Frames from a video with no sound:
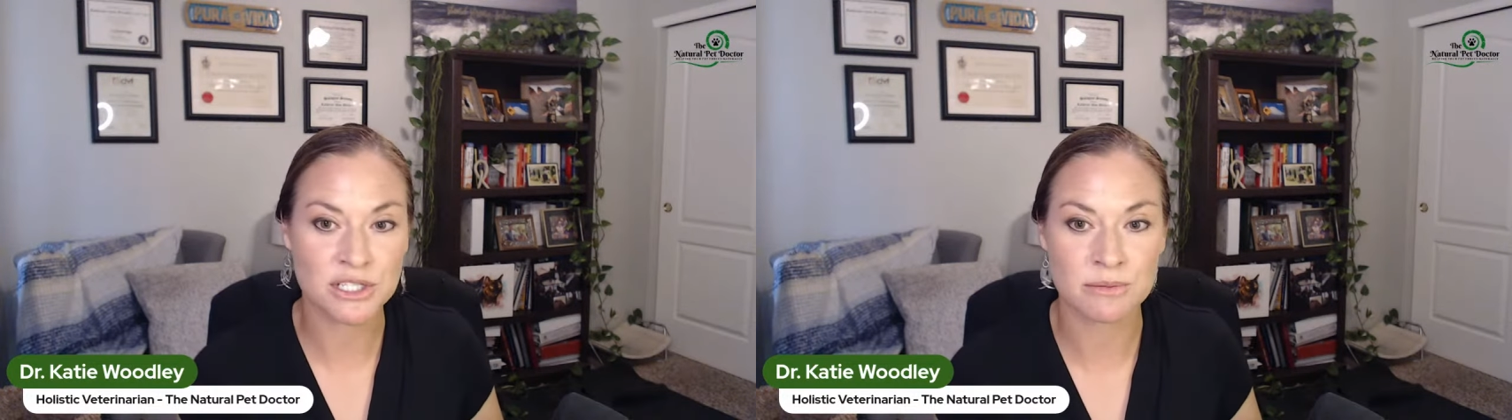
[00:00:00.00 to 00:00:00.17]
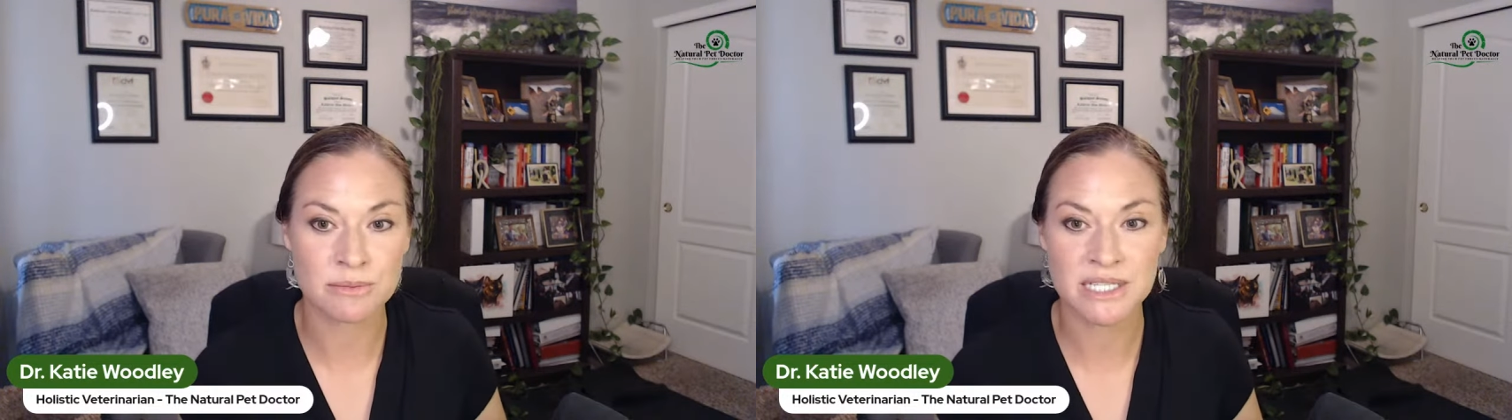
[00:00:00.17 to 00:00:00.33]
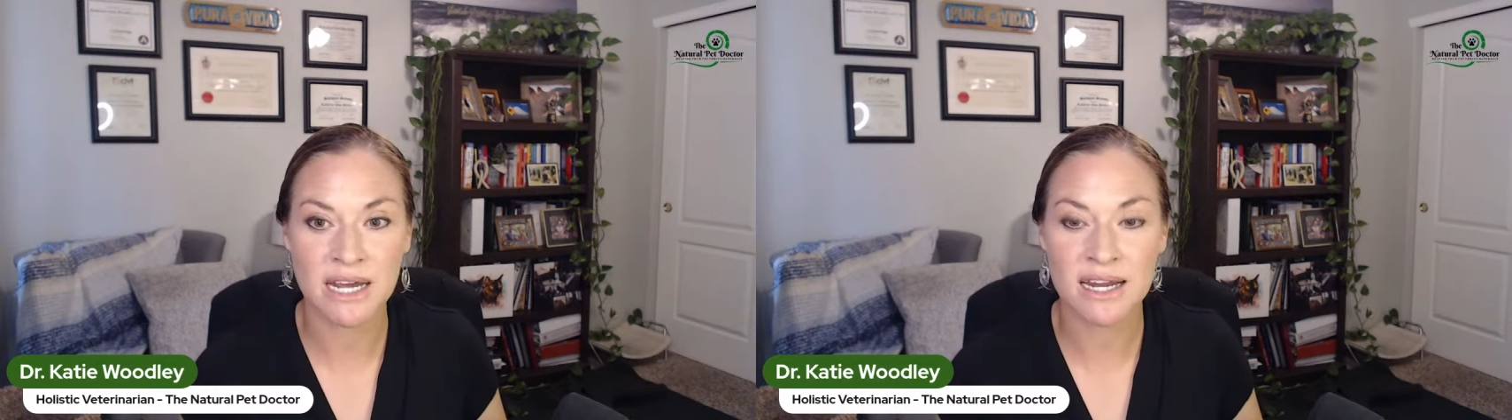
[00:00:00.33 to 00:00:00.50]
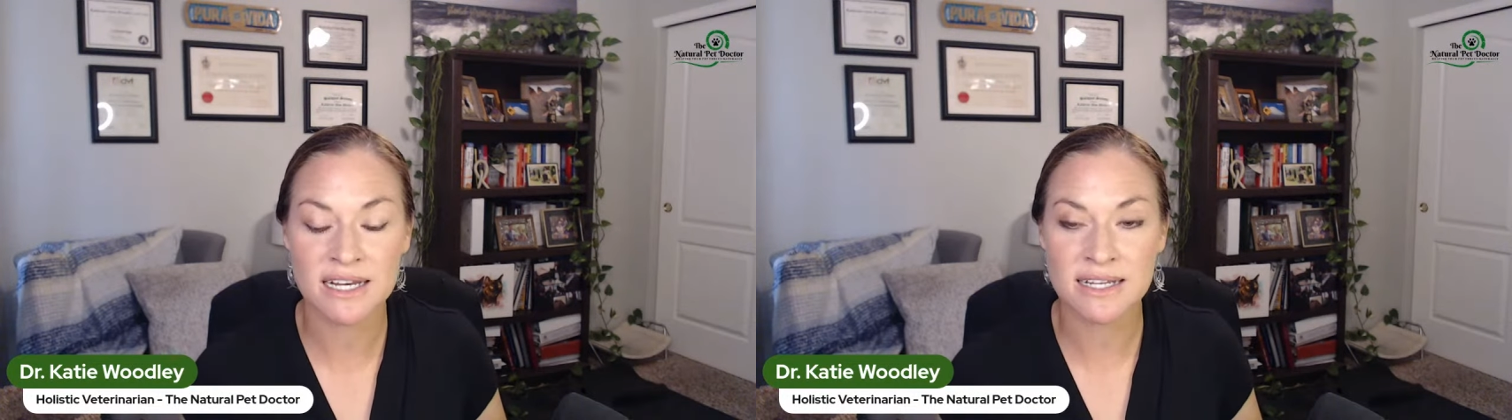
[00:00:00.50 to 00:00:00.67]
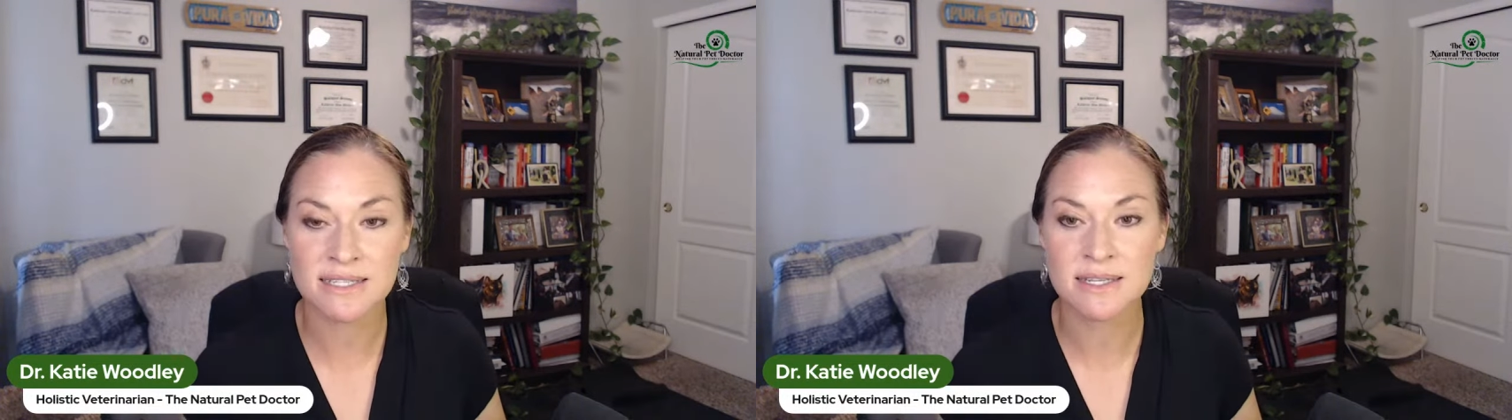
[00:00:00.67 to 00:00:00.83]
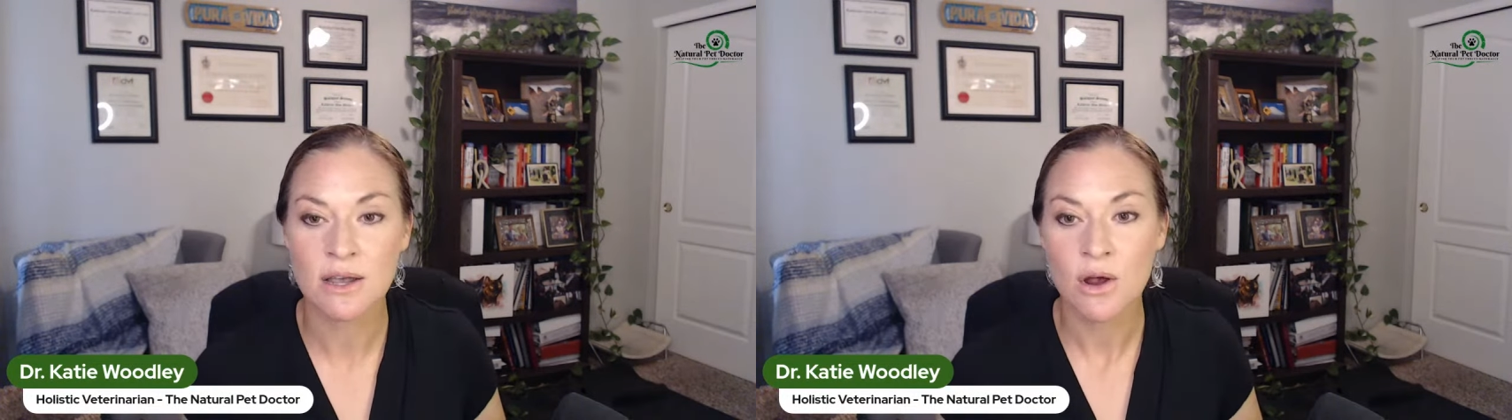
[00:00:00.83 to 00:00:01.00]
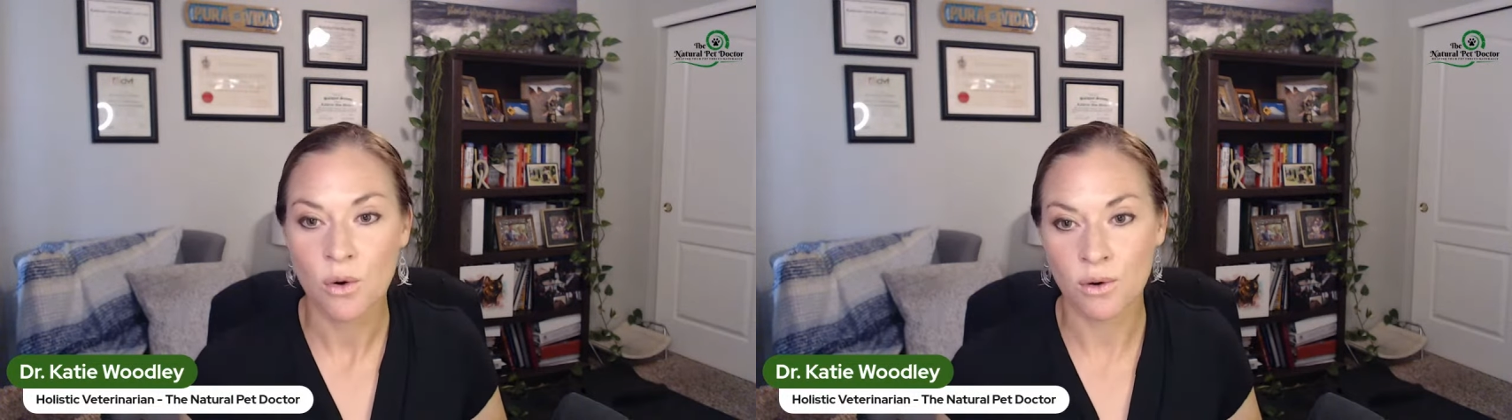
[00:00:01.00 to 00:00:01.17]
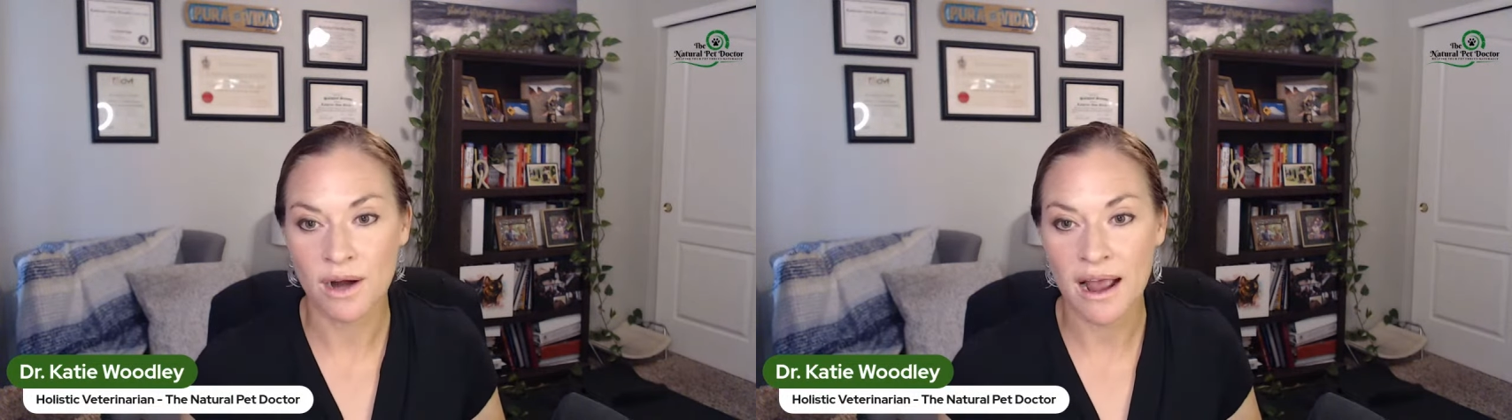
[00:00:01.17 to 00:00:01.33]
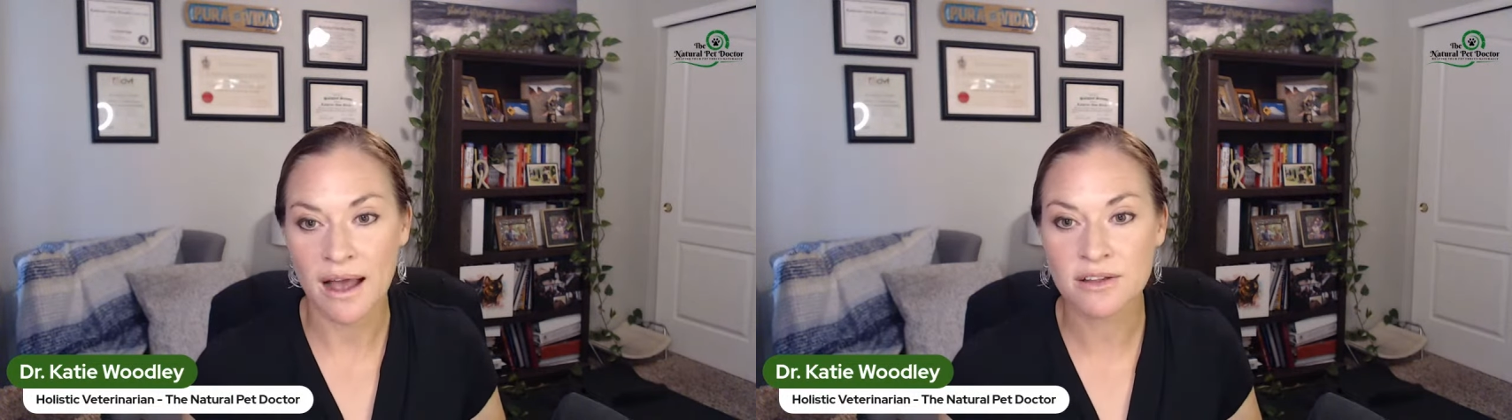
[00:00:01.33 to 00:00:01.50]
dermatitis
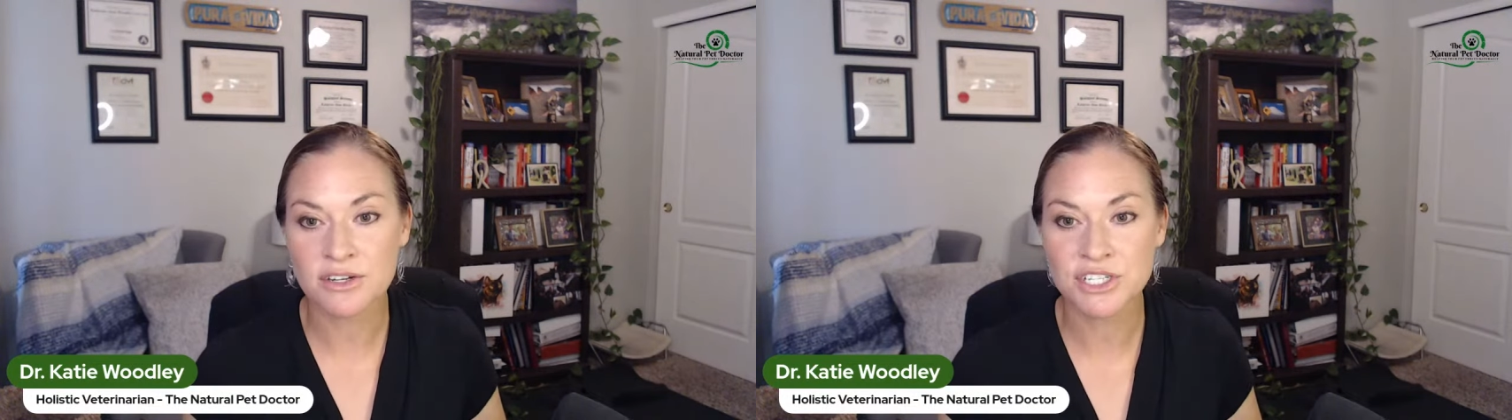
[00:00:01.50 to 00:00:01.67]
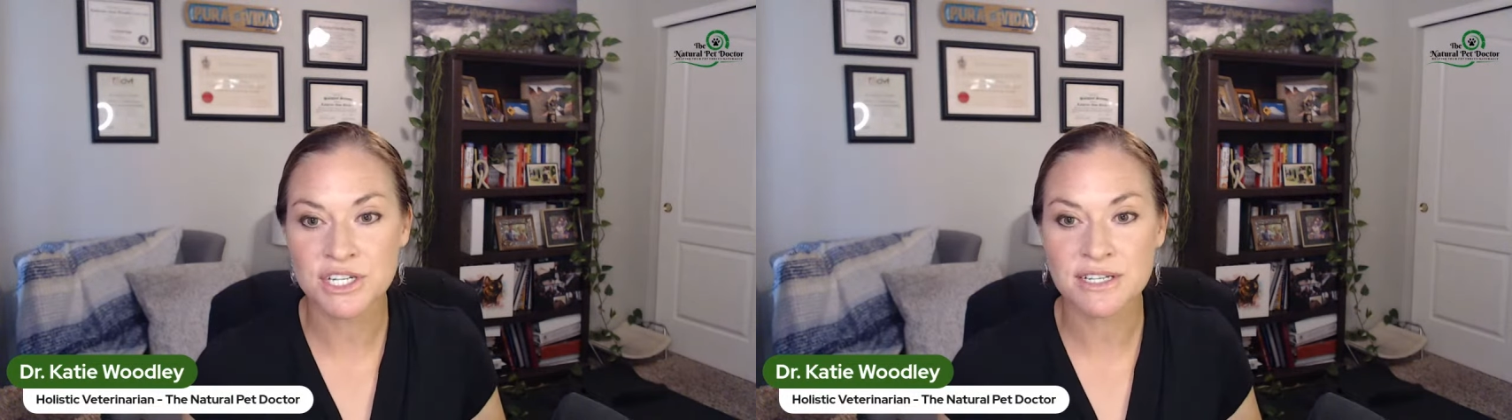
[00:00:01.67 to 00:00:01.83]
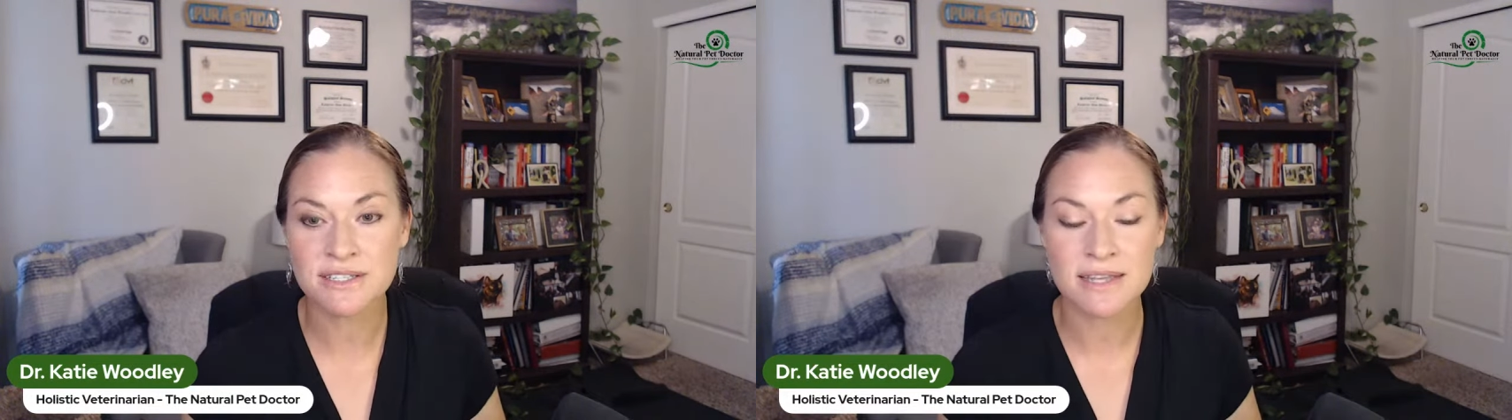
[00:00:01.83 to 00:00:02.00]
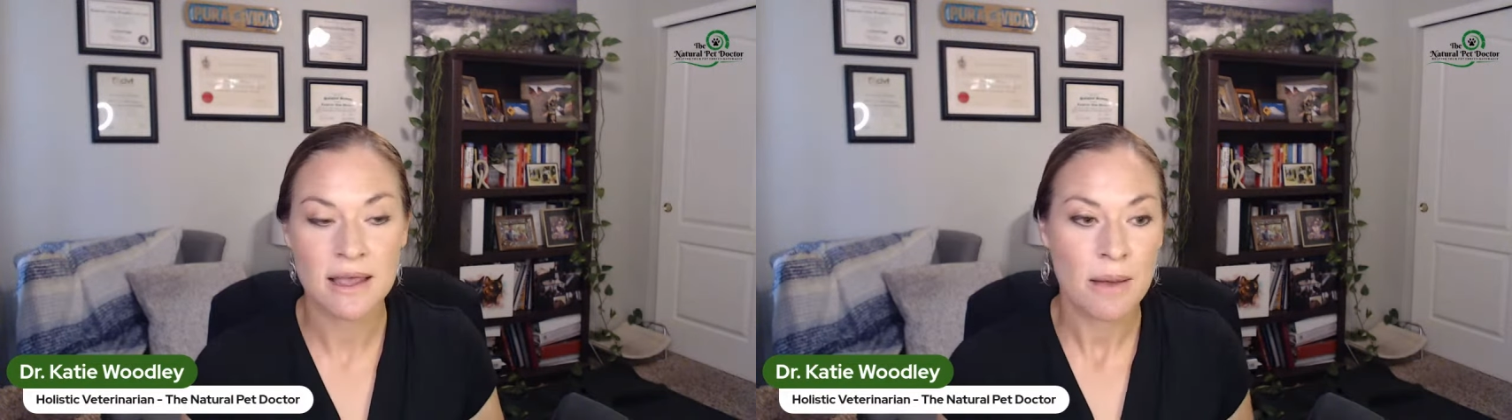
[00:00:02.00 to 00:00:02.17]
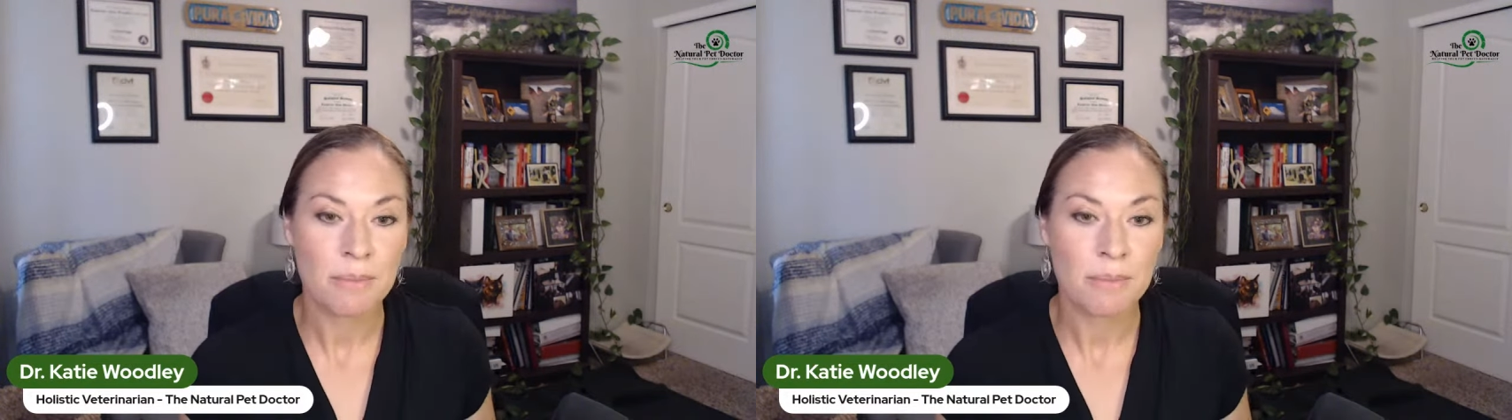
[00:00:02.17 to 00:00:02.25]
or allergies,